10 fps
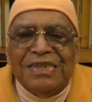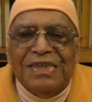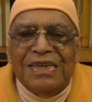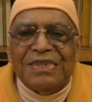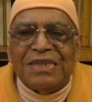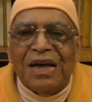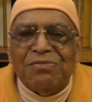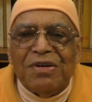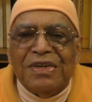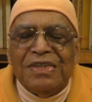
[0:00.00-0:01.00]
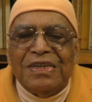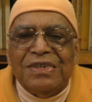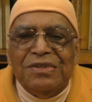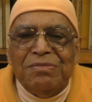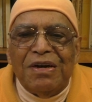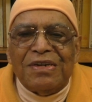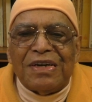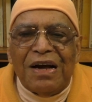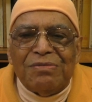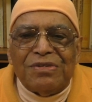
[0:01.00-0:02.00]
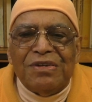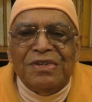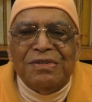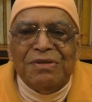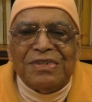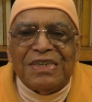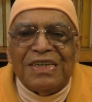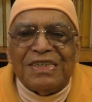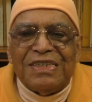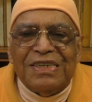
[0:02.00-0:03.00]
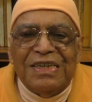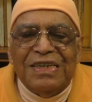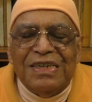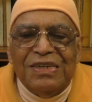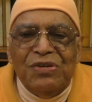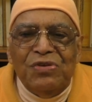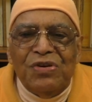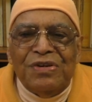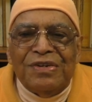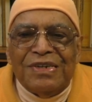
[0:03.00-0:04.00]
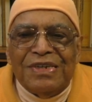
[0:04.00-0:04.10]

Then someone in the dream world comes to him and says, you know,